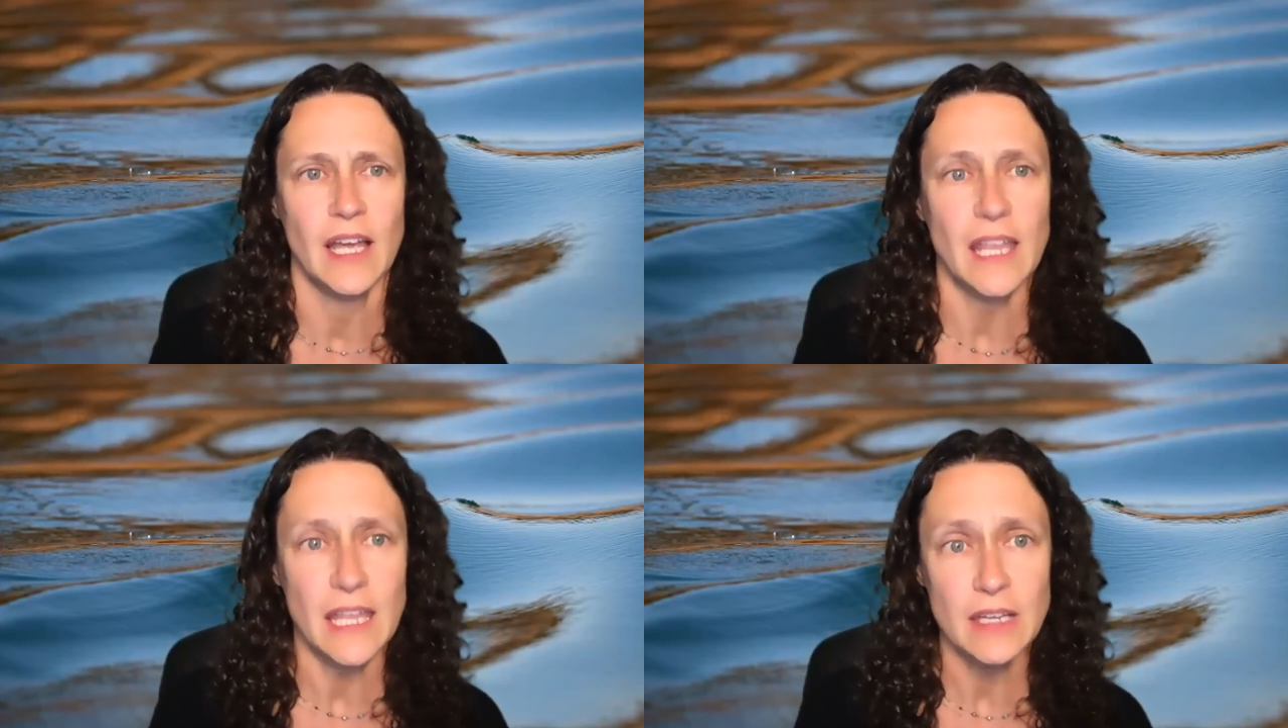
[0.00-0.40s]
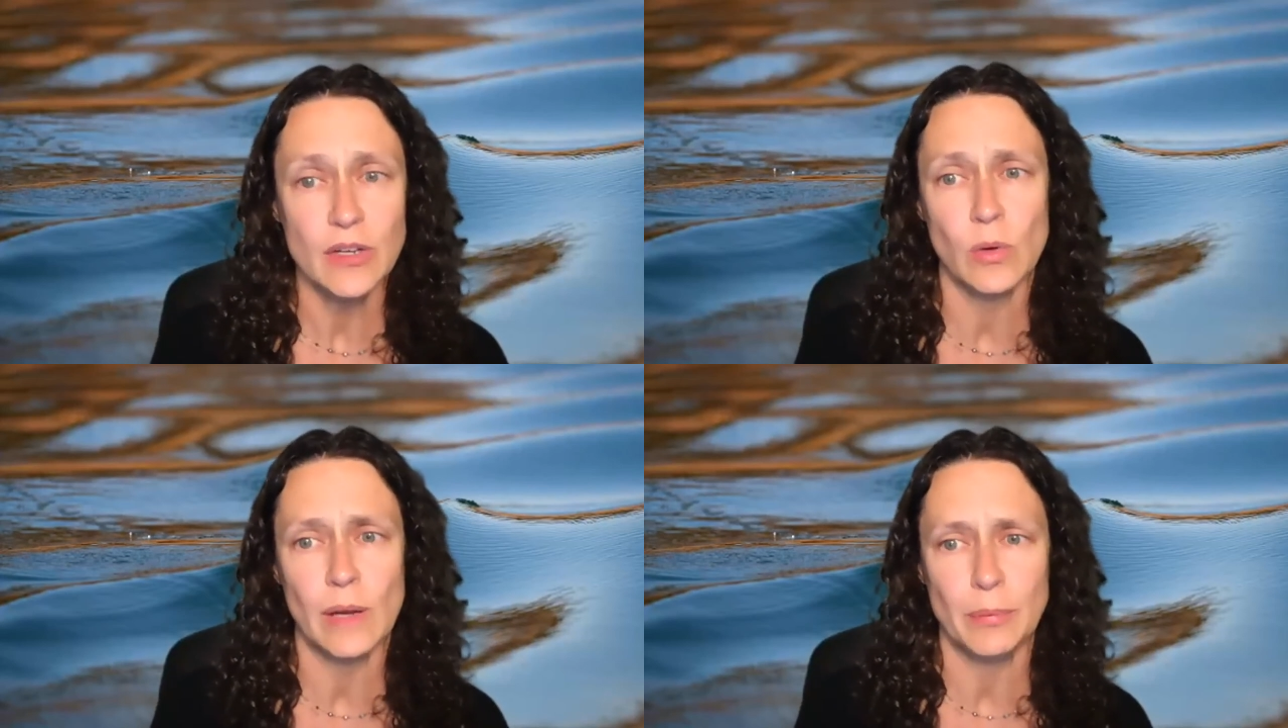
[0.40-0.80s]
in
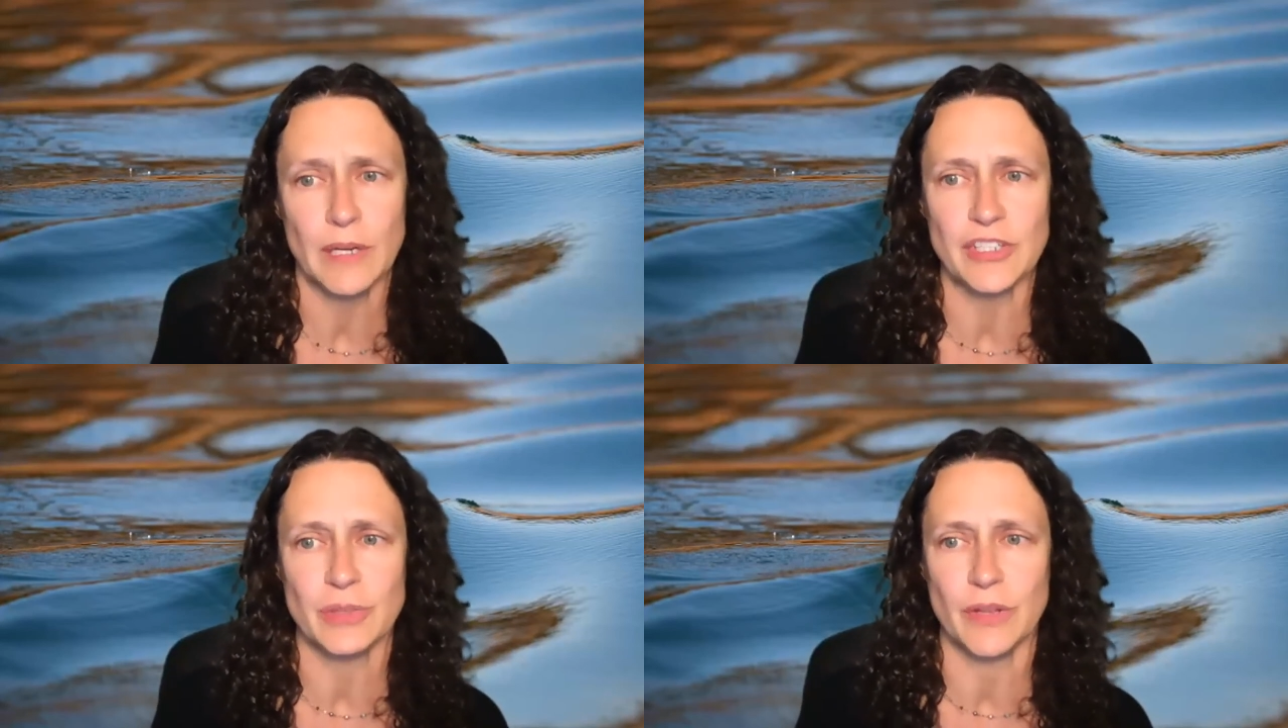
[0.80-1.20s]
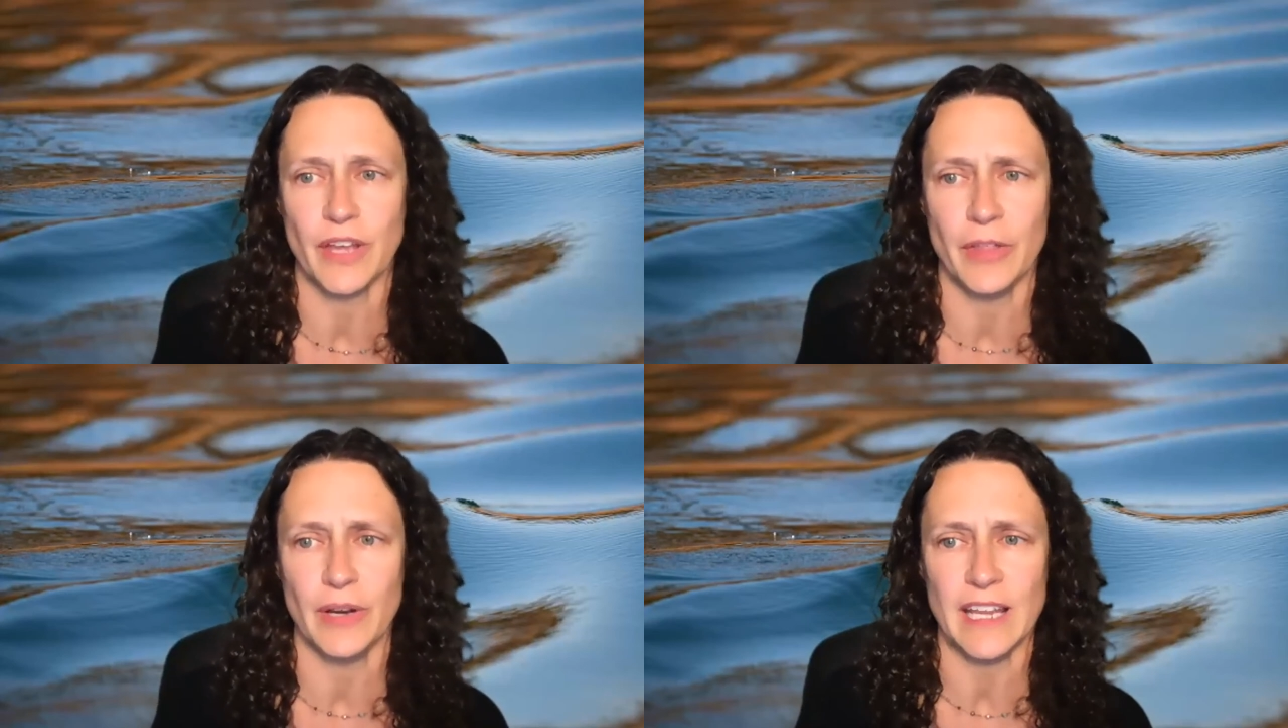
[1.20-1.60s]
cooperation with
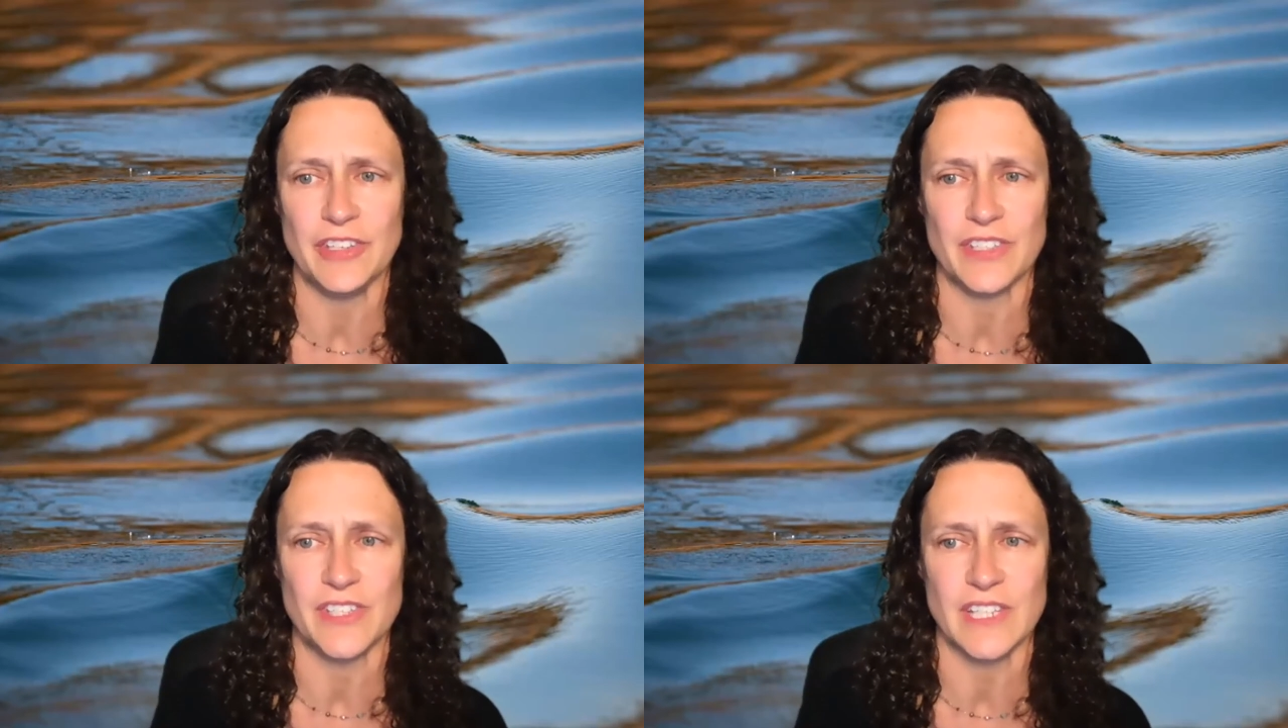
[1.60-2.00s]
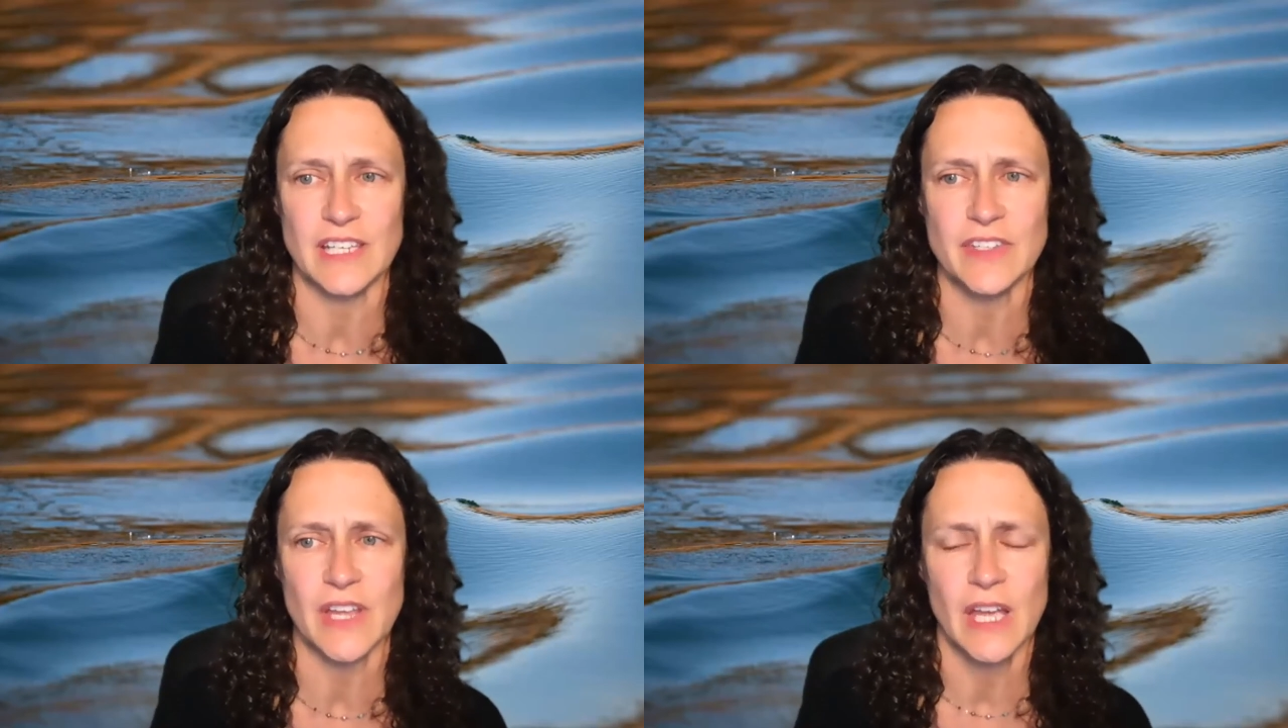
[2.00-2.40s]
other agencies